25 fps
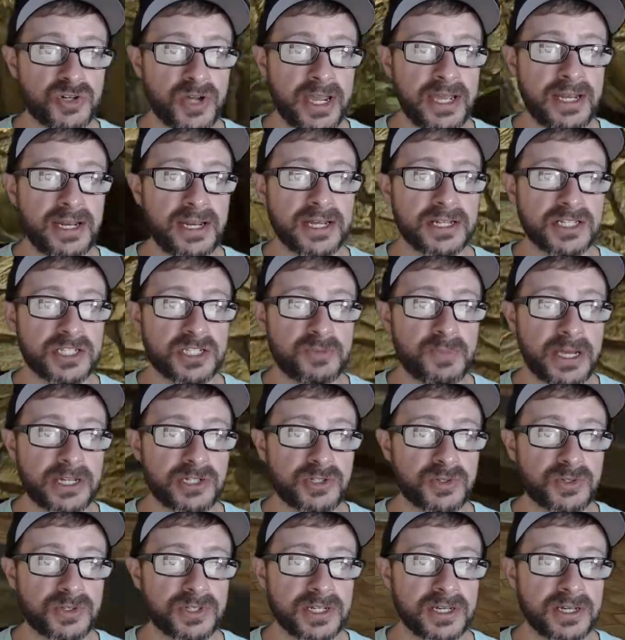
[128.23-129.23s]
trait and
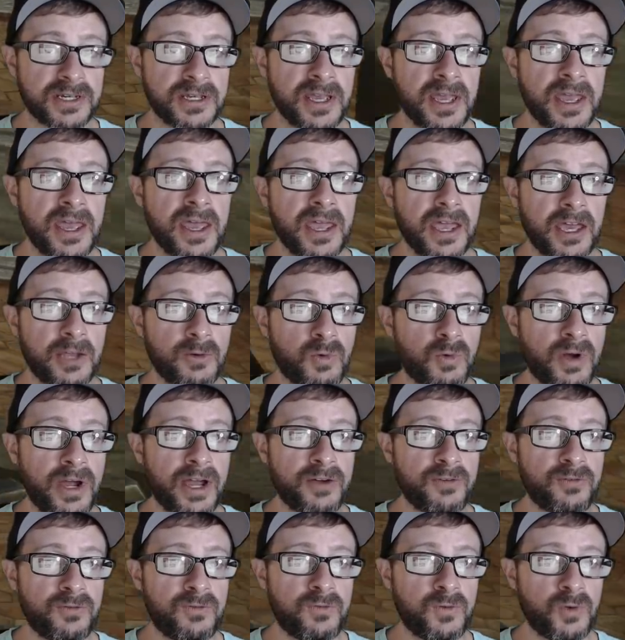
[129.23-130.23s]
specialty and will
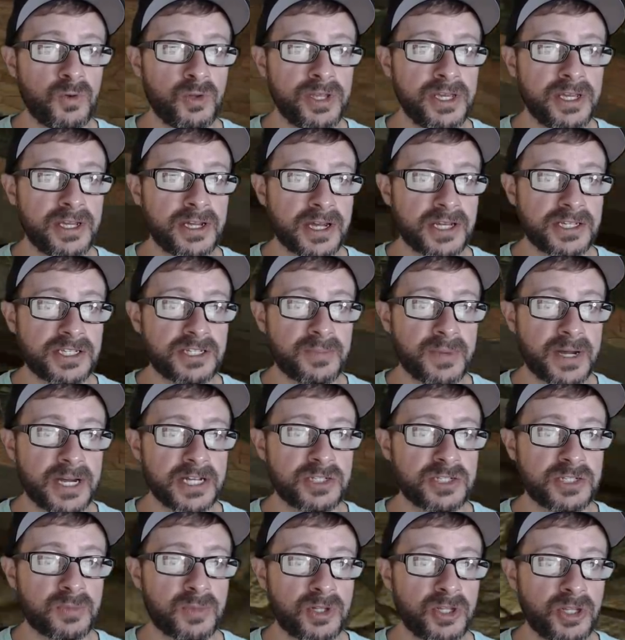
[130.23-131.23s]
have fully
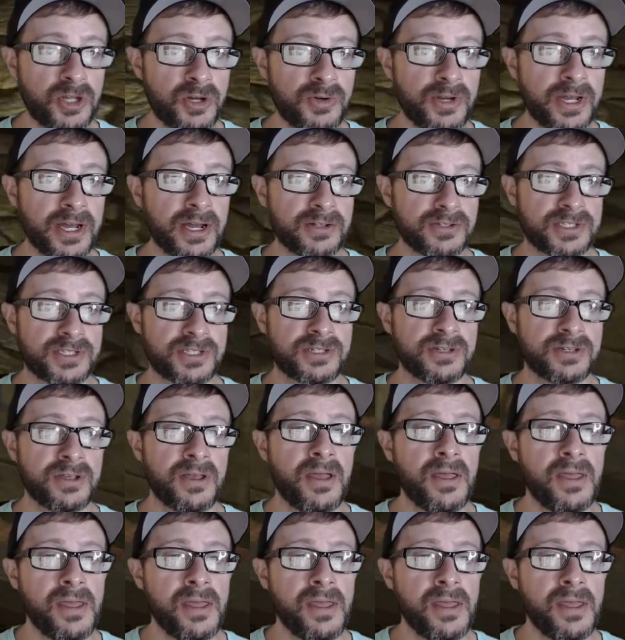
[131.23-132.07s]
customizable loadouts.